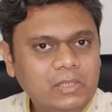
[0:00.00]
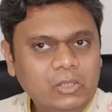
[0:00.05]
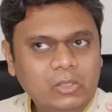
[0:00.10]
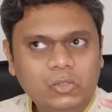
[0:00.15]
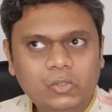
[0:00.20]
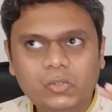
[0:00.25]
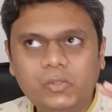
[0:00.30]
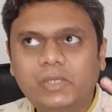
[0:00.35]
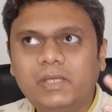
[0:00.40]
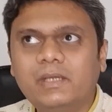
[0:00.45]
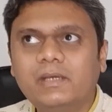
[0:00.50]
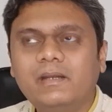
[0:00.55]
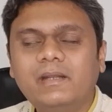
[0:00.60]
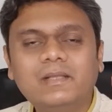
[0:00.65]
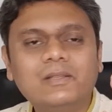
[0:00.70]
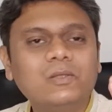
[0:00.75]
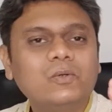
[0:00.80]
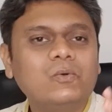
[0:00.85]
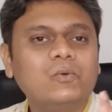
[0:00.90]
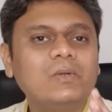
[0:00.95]
to
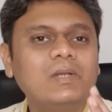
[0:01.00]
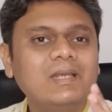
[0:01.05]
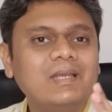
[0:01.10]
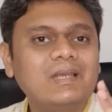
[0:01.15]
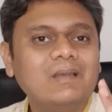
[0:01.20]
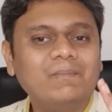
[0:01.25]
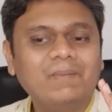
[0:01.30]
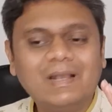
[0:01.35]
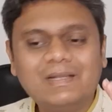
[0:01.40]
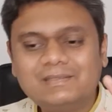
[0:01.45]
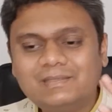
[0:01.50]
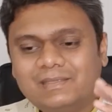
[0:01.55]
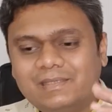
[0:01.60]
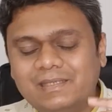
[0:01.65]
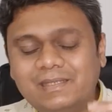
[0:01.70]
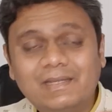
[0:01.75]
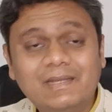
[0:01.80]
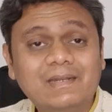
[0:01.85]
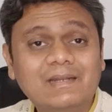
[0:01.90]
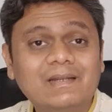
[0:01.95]
hearing the cooling
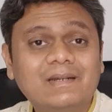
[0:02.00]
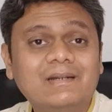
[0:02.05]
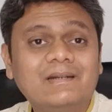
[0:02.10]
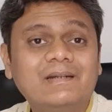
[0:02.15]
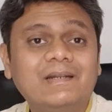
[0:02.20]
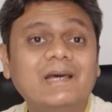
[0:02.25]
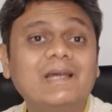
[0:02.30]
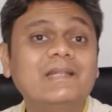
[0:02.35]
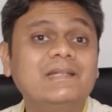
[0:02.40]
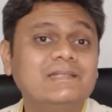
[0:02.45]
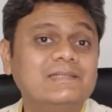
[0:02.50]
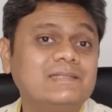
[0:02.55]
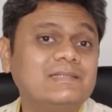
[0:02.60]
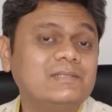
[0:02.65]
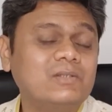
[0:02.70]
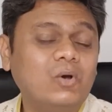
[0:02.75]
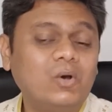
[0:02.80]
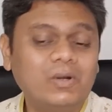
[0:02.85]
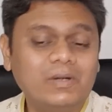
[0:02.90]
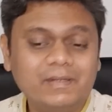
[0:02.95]
capacity in tons
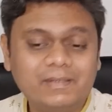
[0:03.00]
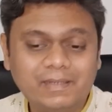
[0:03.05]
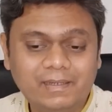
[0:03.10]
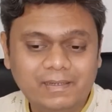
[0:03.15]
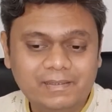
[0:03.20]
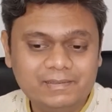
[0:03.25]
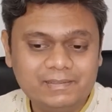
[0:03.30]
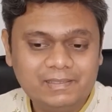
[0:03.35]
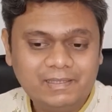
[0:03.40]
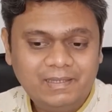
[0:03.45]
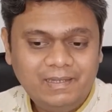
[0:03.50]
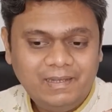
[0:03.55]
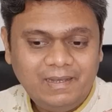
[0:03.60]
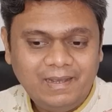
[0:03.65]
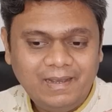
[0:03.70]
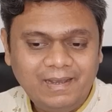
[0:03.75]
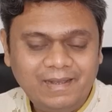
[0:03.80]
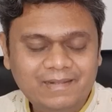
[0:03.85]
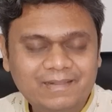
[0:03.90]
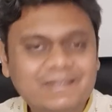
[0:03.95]
or tonnage.
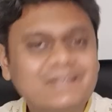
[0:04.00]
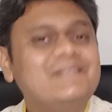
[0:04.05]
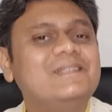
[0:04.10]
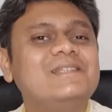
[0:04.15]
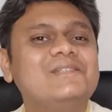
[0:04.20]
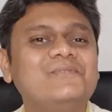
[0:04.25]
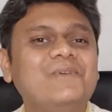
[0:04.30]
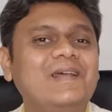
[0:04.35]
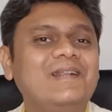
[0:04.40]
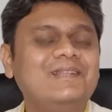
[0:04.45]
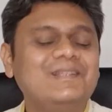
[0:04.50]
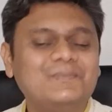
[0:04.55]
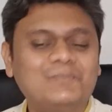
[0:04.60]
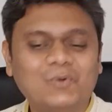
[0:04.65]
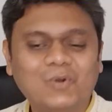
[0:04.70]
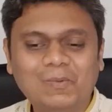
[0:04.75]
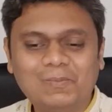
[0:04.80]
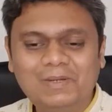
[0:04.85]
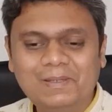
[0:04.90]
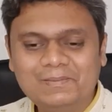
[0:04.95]
And this is when the
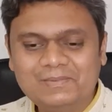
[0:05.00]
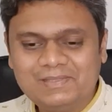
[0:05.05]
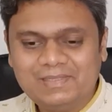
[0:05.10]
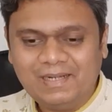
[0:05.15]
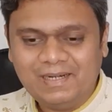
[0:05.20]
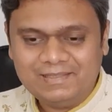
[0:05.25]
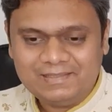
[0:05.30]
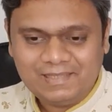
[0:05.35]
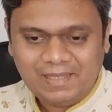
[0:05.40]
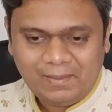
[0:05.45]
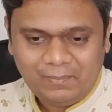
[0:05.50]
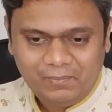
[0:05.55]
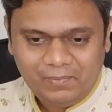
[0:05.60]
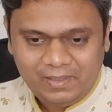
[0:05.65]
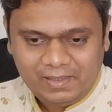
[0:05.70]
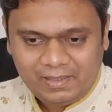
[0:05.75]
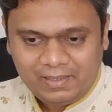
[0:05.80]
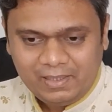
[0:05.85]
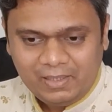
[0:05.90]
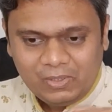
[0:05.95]
problem starts
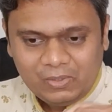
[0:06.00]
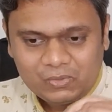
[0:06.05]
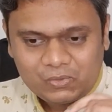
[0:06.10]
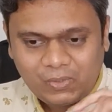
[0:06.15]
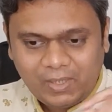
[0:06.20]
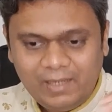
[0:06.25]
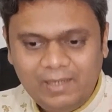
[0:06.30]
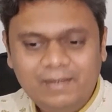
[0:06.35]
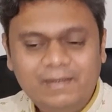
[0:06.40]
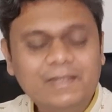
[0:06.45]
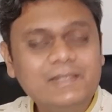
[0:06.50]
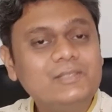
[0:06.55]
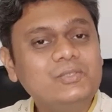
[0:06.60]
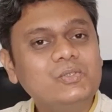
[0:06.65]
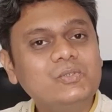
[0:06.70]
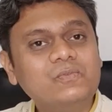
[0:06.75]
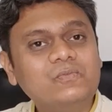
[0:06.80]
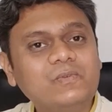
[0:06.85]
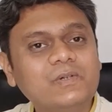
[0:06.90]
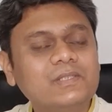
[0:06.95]
happening. So I'll teach
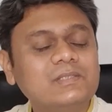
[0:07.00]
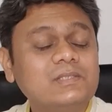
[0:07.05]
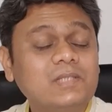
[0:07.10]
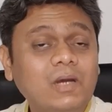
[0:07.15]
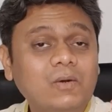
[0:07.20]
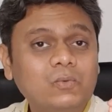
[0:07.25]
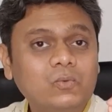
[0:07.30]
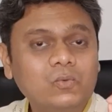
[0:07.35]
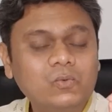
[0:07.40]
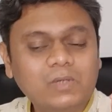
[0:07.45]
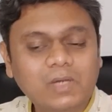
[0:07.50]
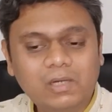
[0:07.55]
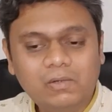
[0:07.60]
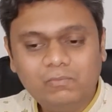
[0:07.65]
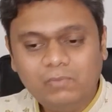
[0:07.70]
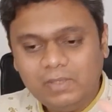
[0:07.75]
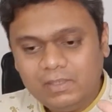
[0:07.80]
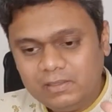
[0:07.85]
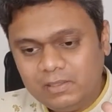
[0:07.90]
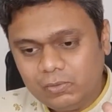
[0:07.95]
you first how to
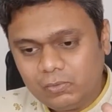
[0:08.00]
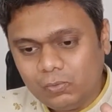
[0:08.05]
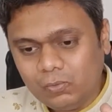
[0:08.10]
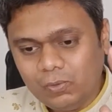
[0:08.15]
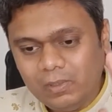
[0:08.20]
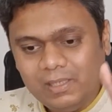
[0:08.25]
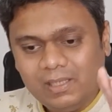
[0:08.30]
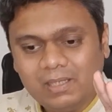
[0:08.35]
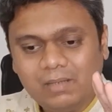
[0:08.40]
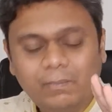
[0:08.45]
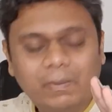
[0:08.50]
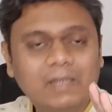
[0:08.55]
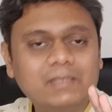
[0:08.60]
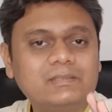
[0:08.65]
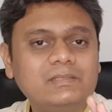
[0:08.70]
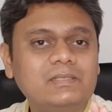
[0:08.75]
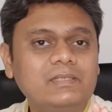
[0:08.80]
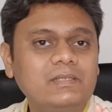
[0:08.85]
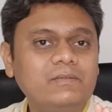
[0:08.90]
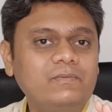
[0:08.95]
convert the cooling
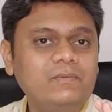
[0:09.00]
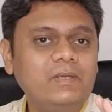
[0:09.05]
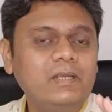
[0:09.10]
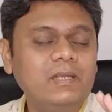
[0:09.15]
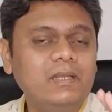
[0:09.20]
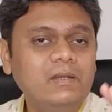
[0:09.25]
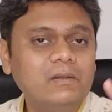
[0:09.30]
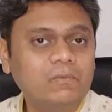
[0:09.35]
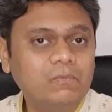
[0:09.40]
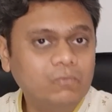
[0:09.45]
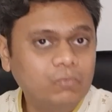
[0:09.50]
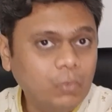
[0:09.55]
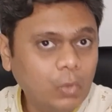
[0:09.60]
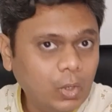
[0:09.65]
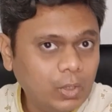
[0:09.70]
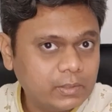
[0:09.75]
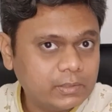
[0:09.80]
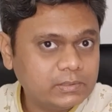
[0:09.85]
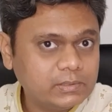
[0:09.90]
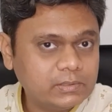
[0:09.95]
capacity in
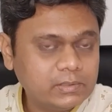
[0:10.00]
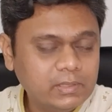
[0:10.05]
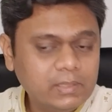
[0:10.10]
watts